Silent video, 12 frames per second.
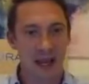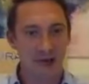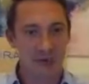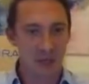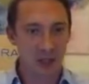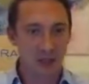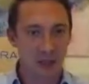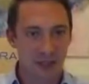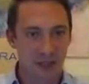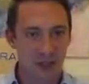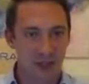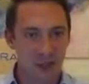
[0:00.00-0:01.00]
multiple
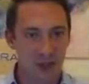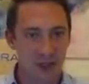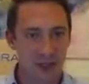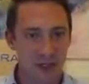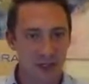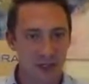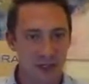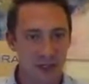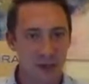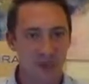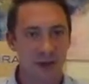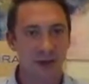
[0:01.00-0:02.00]
different product
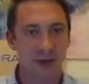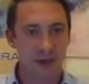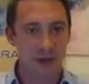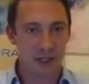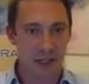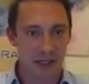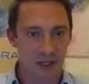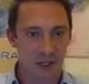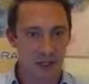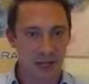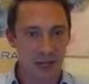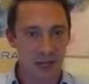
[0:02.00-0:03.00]
streams where they've got kind of
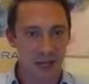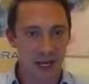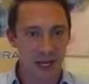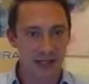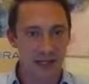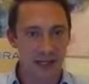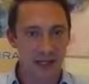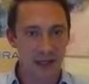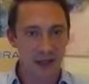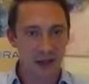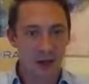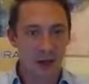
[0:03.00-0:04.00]
longer term
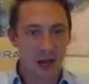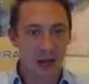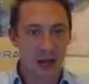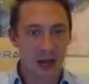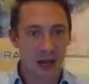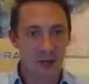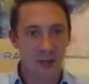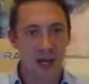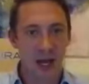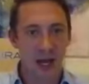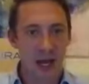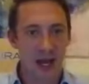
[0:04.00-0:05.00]
lending, and
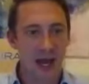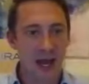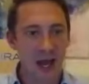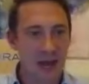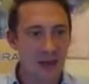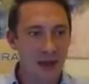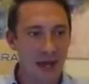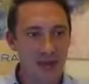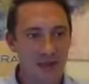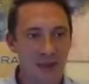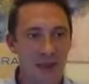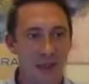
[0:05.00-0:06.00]
that
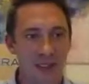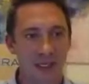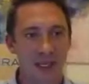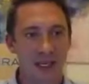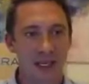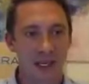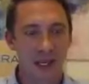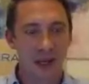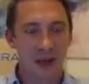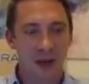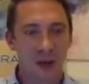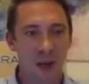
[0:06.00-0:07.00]
diversity
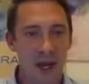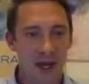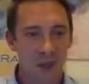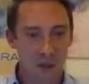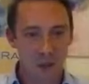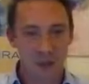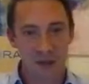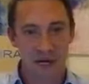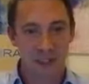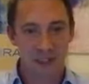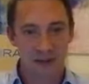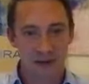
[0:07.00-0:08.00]
will make them more
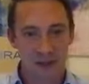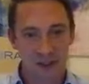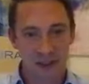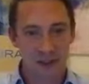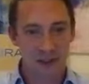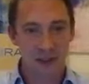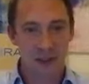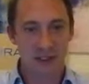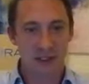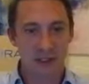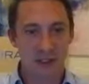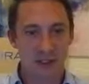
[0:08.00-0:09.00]
attractive, I'm assuming,
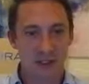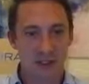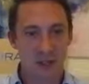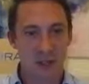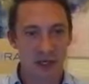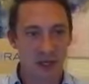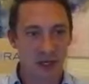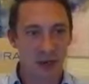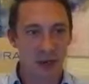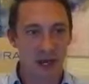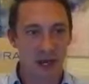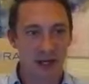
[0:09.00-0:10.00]
to being
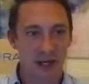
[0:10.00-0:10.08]
acquired.